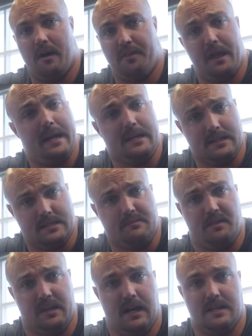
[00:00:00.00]
athletic, and some
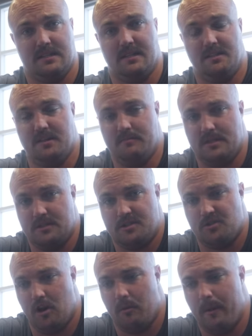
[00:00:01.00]
of the guys at the gym did
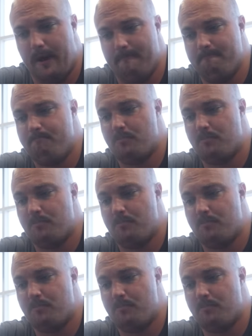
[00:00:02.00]
strongman.